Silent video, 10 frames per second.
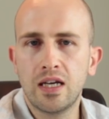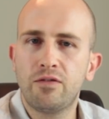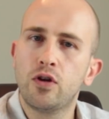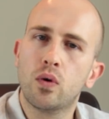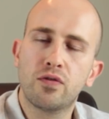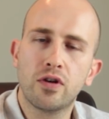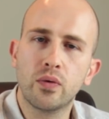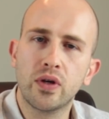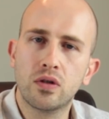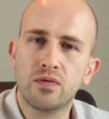if you are
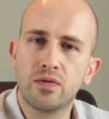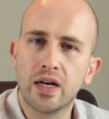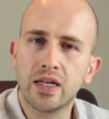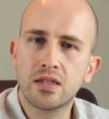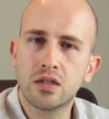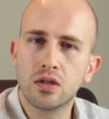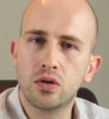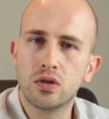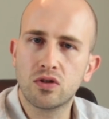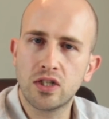following good advice,
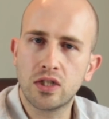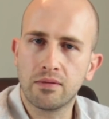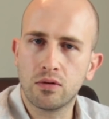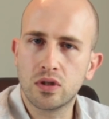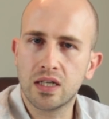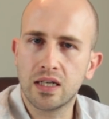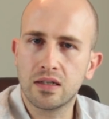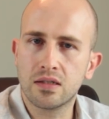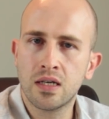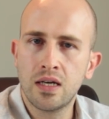good stretching
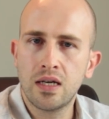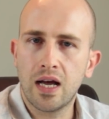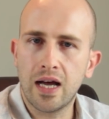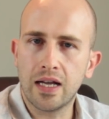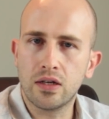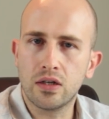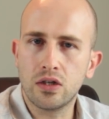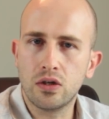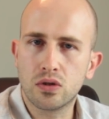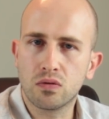routines, and
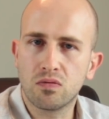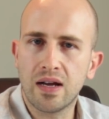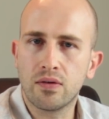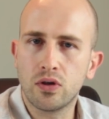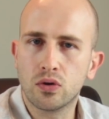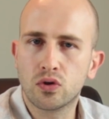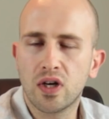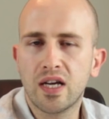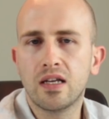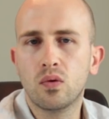you surround your
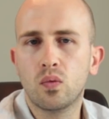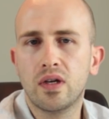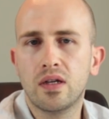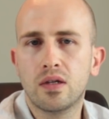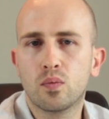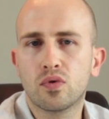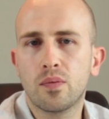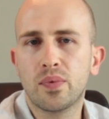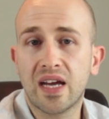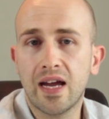training with
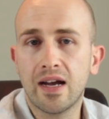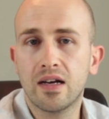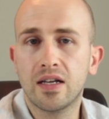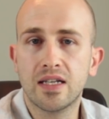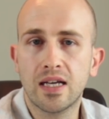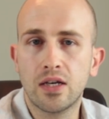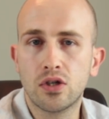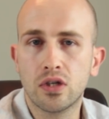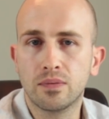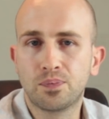proper care and
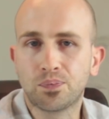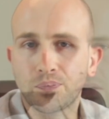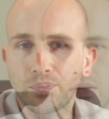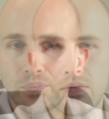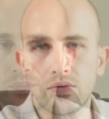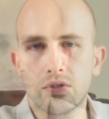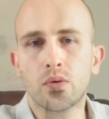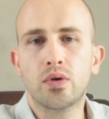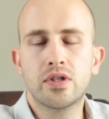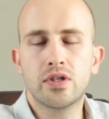attention.
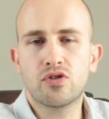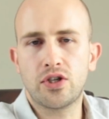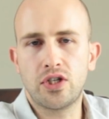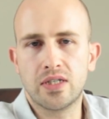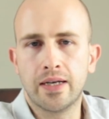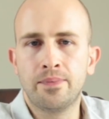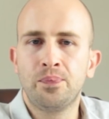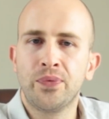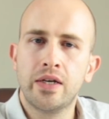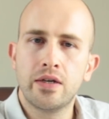So onto the stretches then.
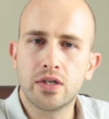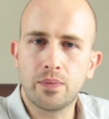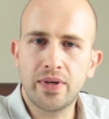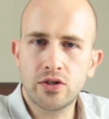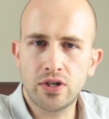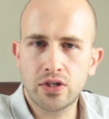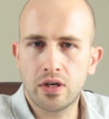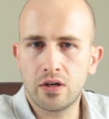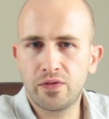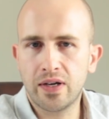So the best stretch
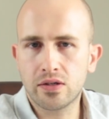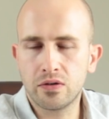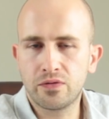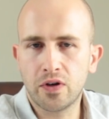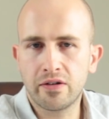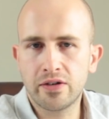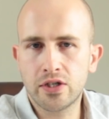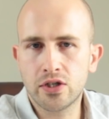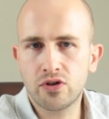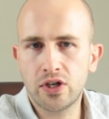that I've found so far is
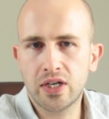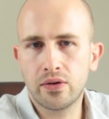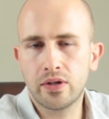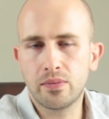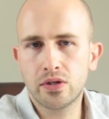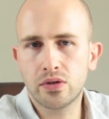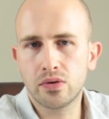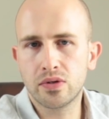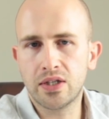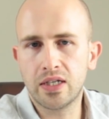to stretch out the
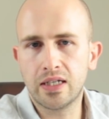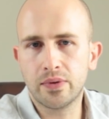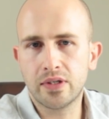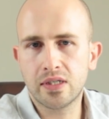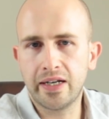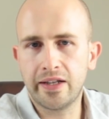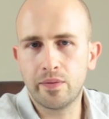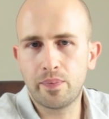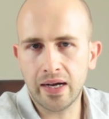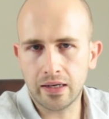muscles and the ligaments in
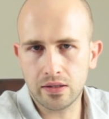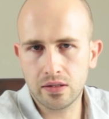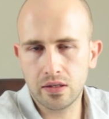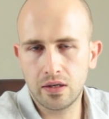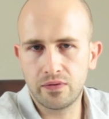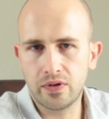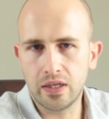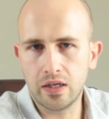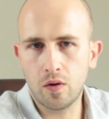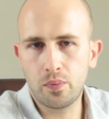the backs of
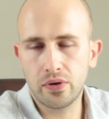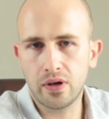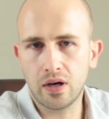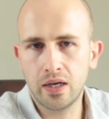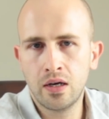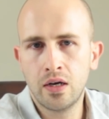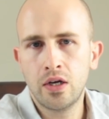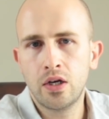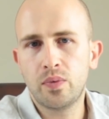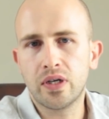the upper thigh,
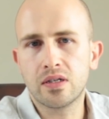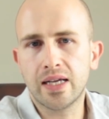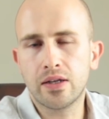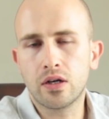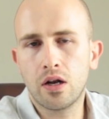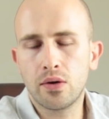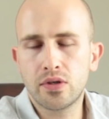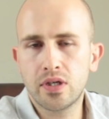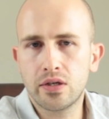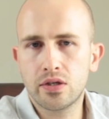because they are the
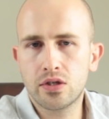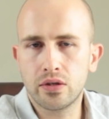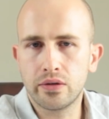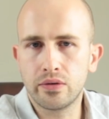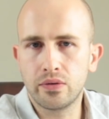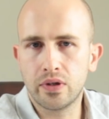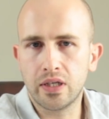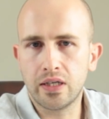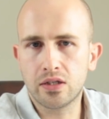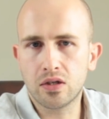closest to
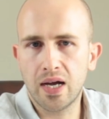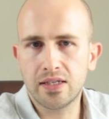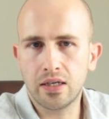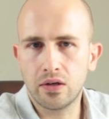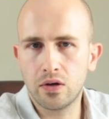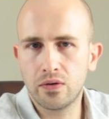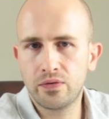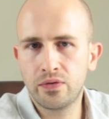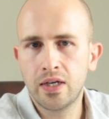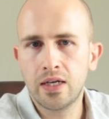the sciatic nerve
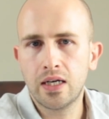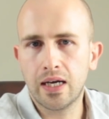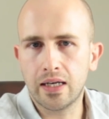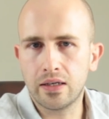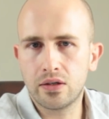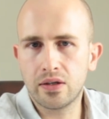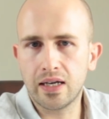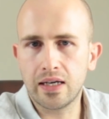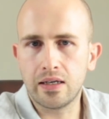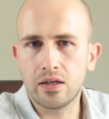and
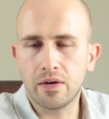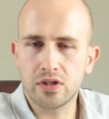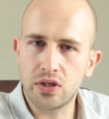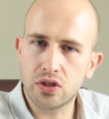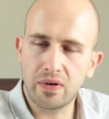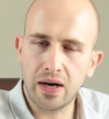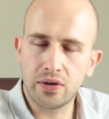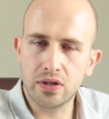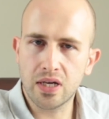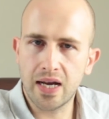they obviously
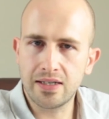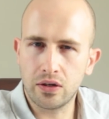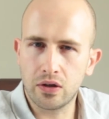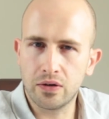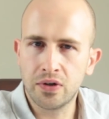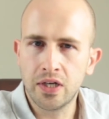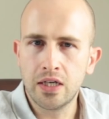surround the sciatic nerve.